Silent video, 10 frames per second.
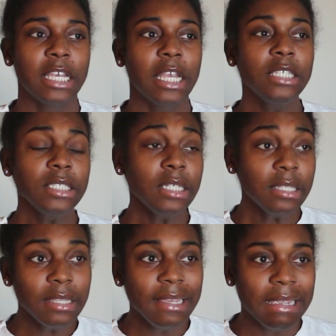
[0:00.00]
is a
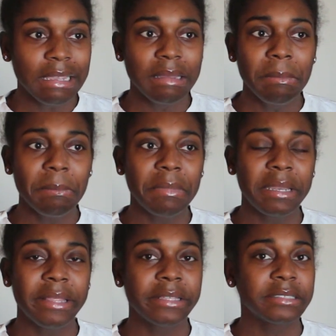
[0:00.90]
good thing,
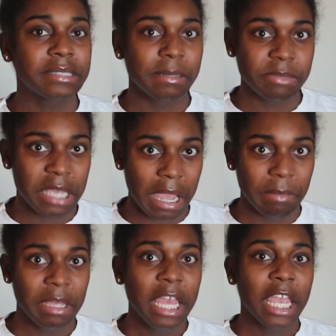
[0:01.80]
but at the same
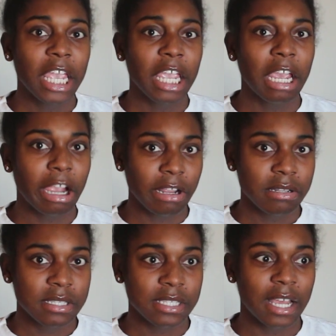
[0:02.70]
time, it
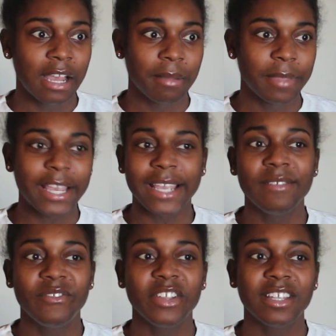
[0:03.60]
hurts. Like, I
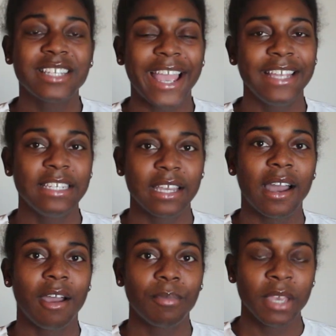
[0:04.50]
can feel it tightening
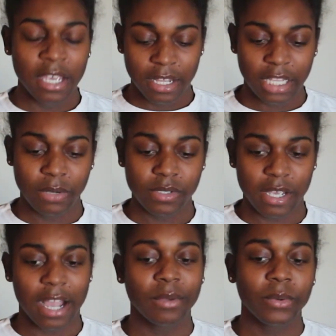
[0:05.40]
up. There was
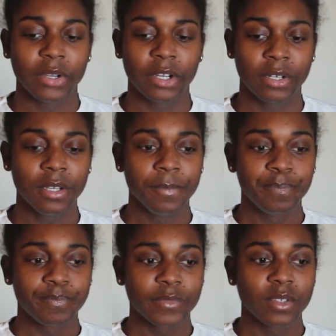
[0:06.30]
an awkward
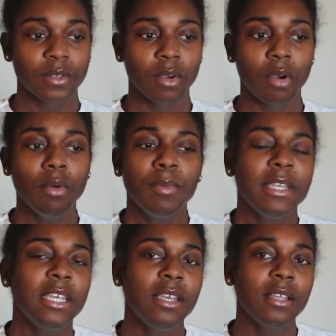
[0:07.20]

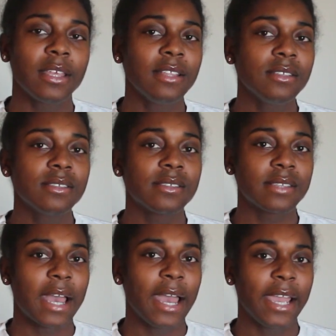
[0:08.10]
opening like in the
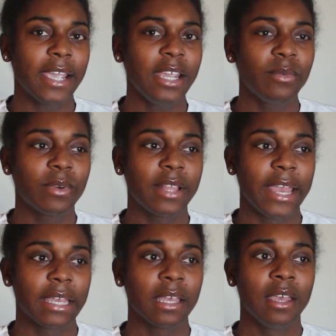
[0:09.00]
side where
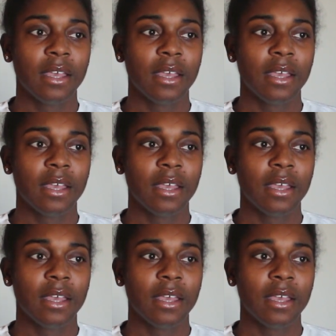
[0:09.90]
like